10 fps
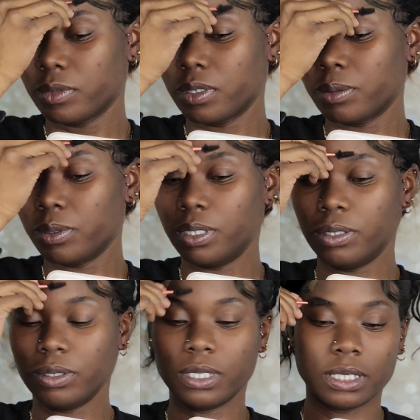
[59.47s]
I want to
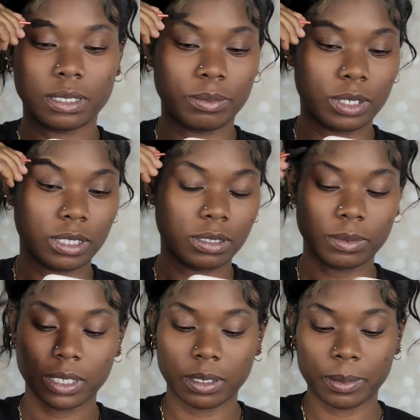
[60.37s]
use this to brush them
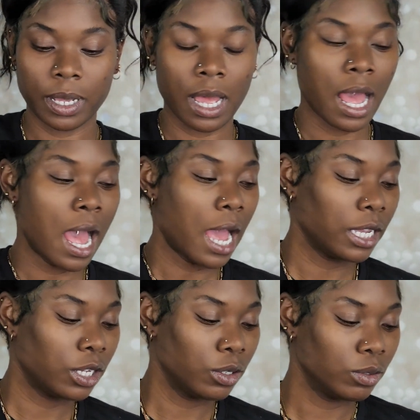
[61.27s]
up. I
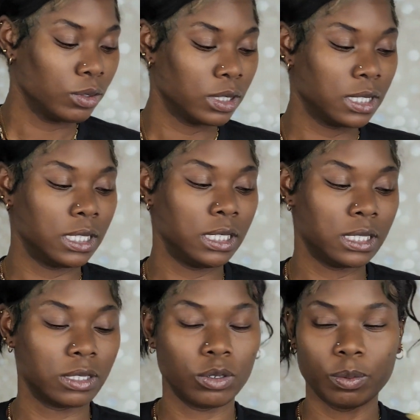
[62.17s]
use
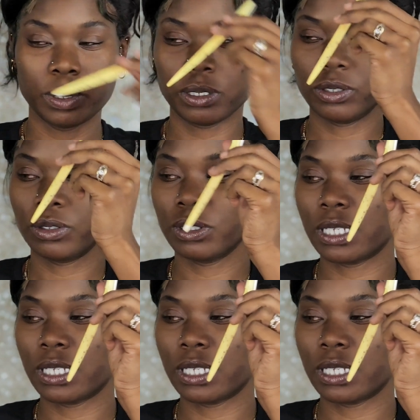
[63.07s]
these little pencils.